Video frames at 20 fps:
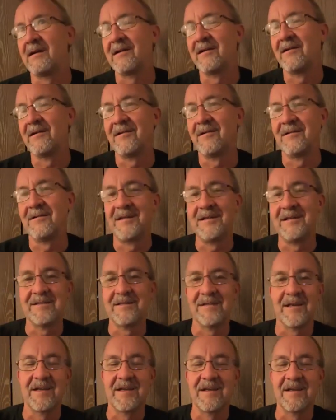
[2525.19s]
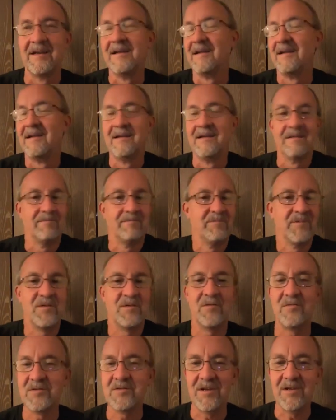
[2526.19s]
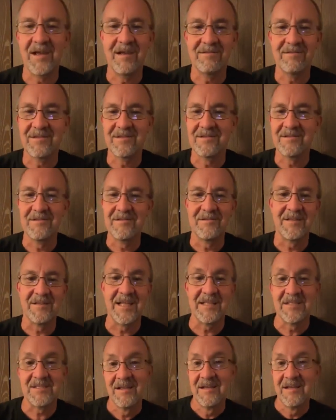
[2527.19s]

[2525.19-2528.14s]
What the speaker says: and he's like, do what you have to do. That's